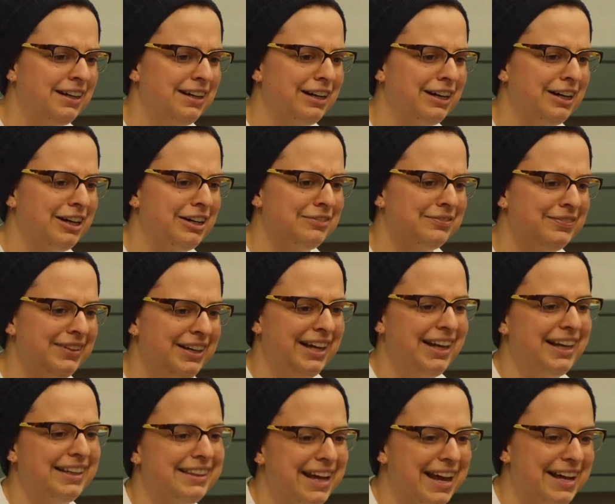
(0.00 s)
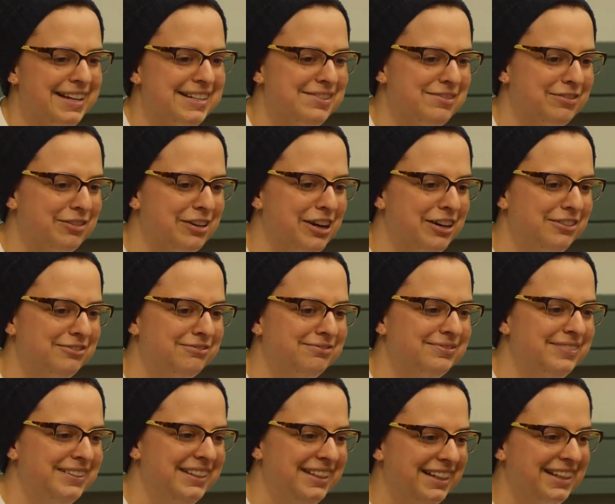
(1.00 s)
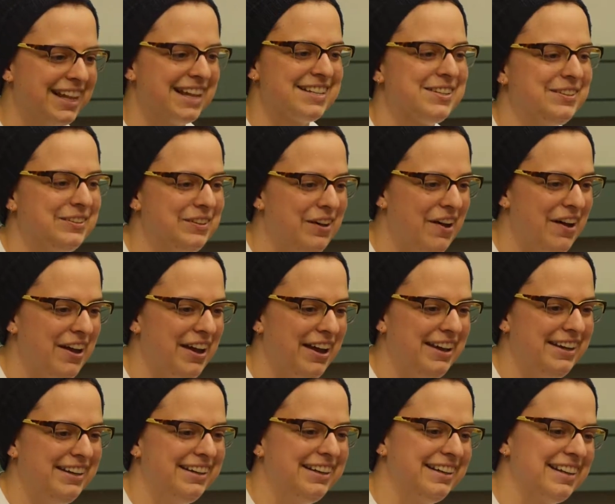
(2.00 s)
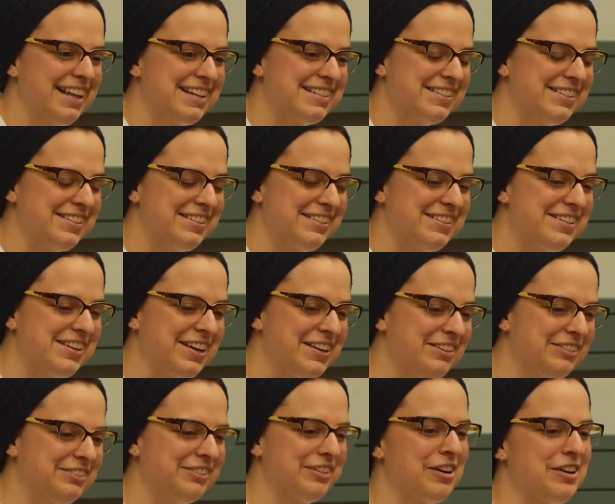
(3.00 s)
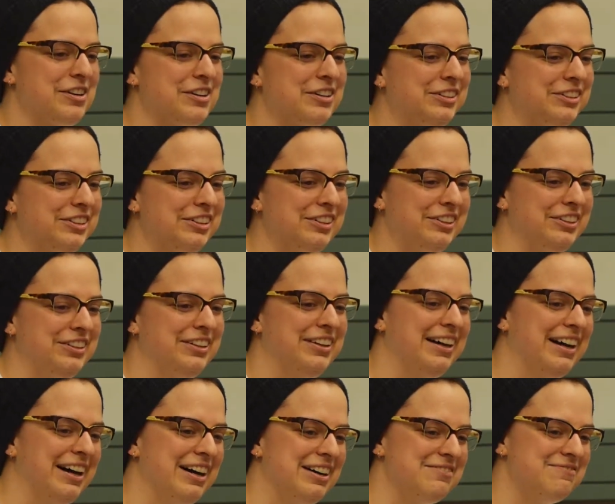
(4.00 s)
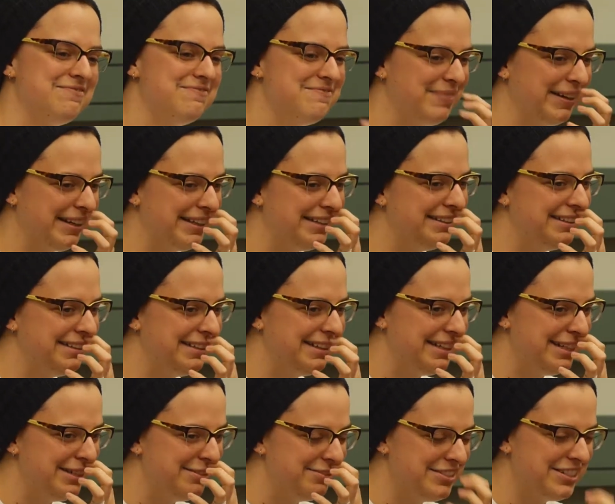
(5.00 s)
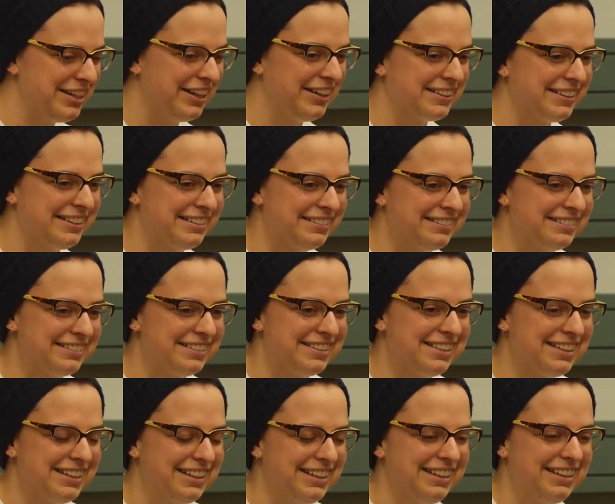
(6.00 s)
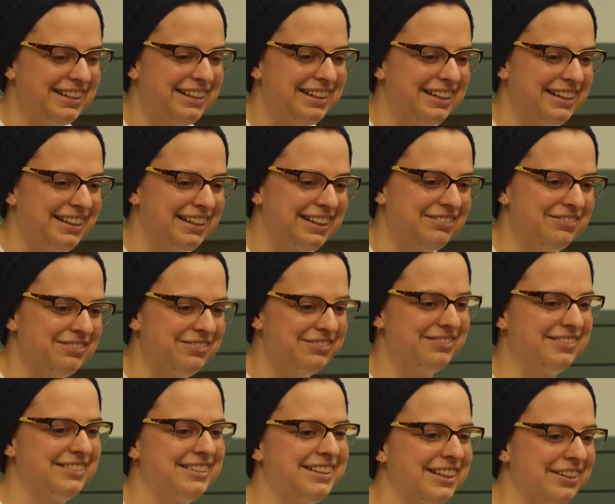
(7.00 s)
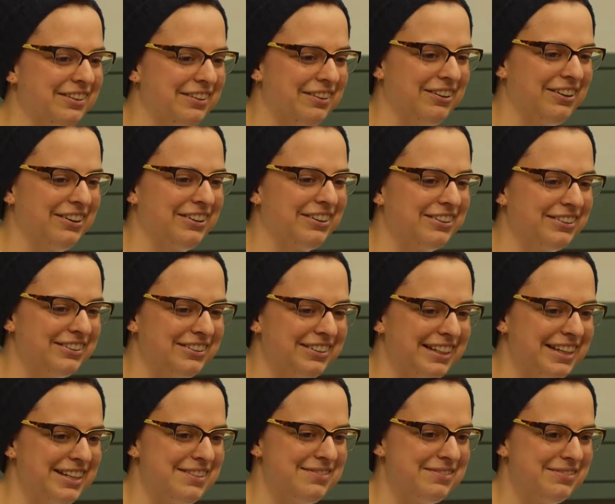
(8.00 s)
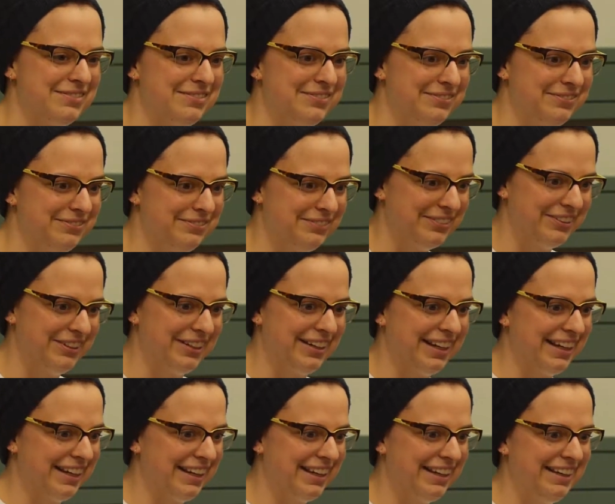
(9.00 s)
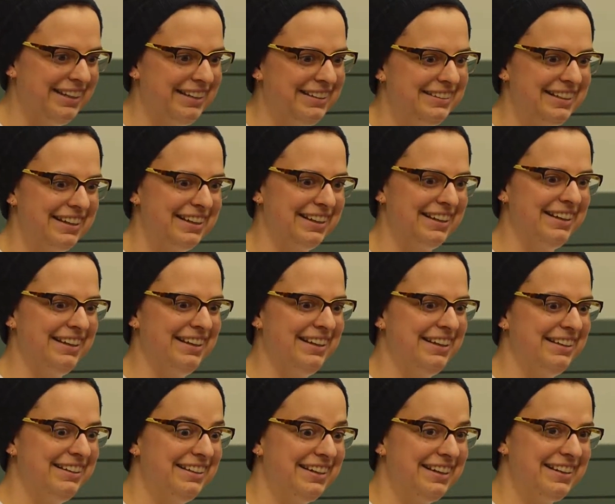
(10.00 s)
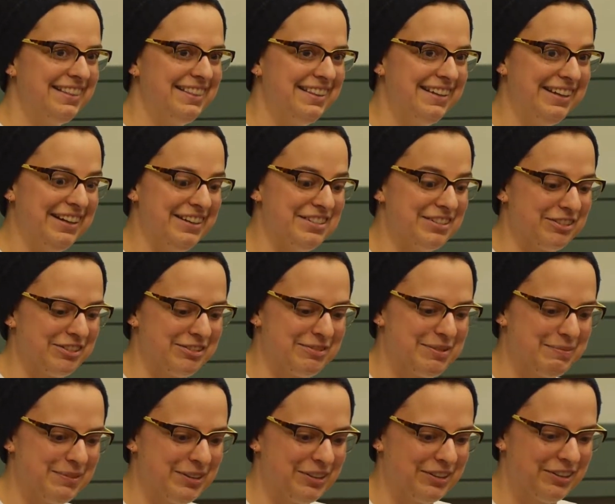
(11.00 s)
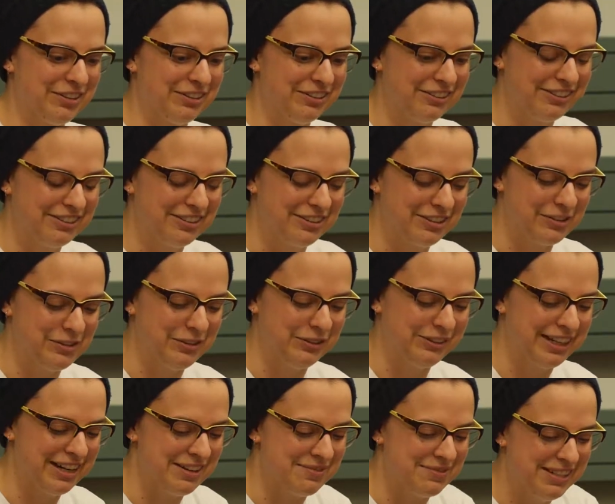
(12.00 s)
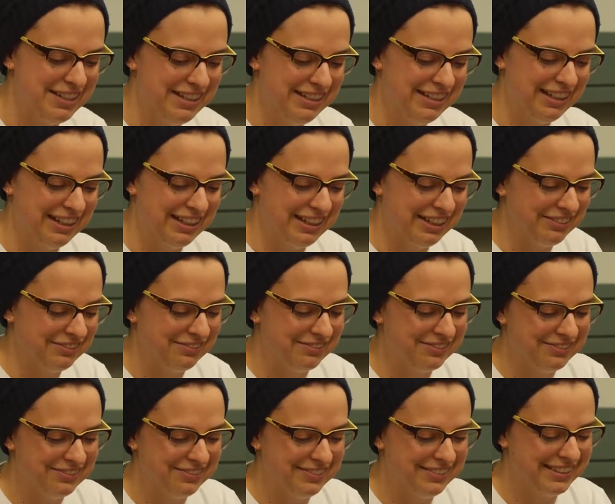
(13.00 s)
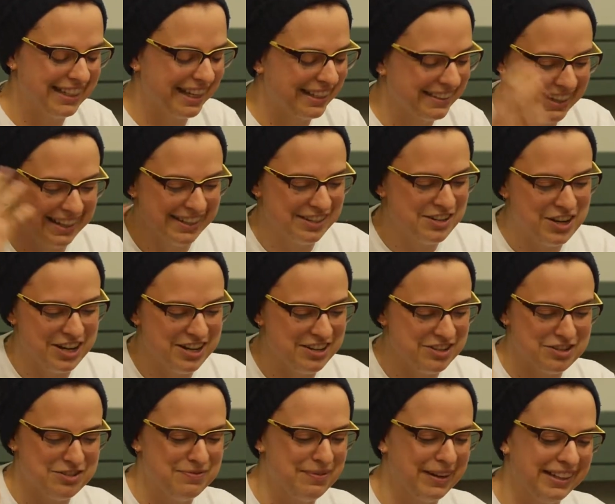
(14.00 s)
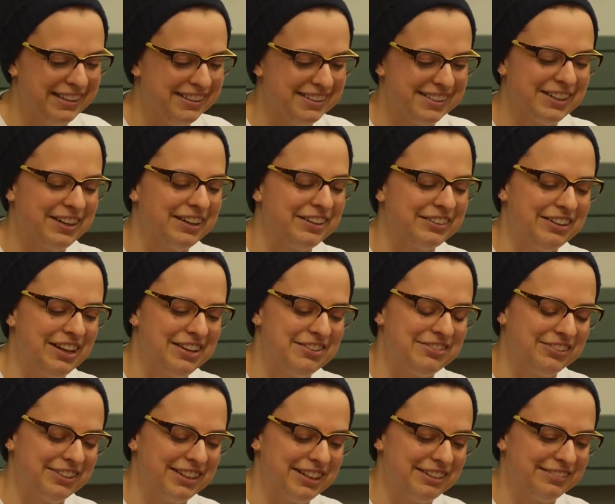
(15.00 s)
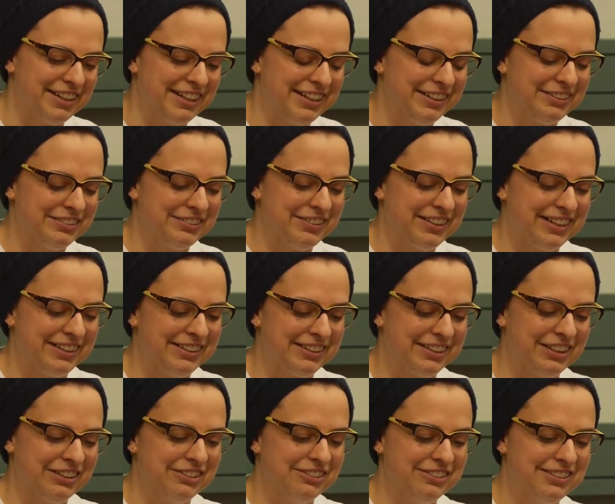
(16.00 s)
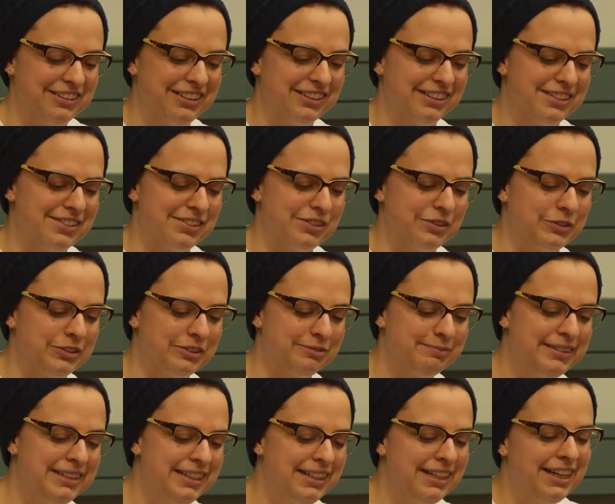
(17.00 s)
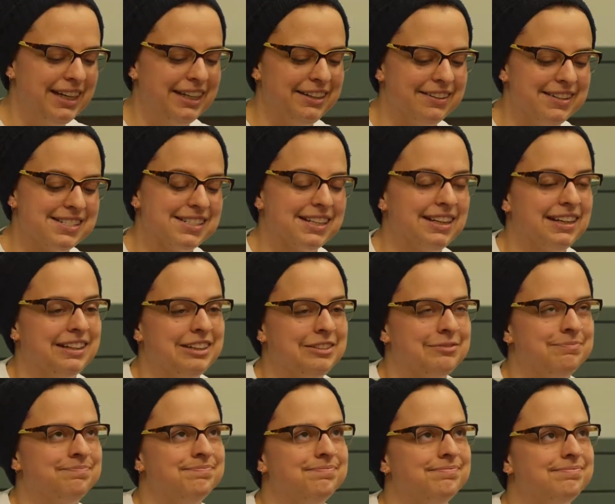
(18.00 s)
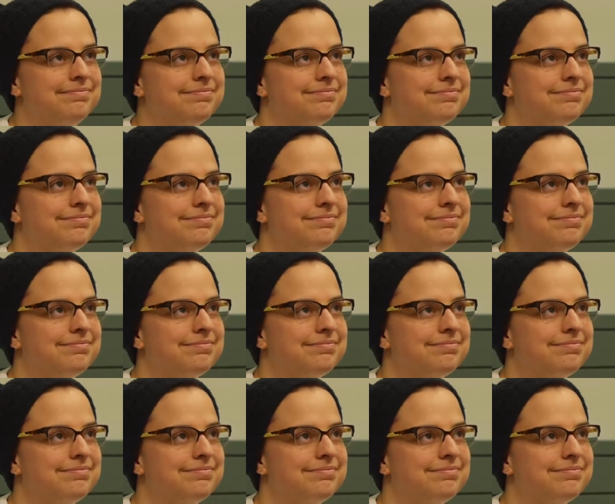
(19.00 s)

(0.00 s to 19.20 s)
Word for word: um, and that's from that's a line that's a title of an article um, by eve tuck and um, an author named Wang Yang, I think. I don't remember her, her whole name. Um, that like changed my entire life when I read it a while ago uh, in school. Anyways, um,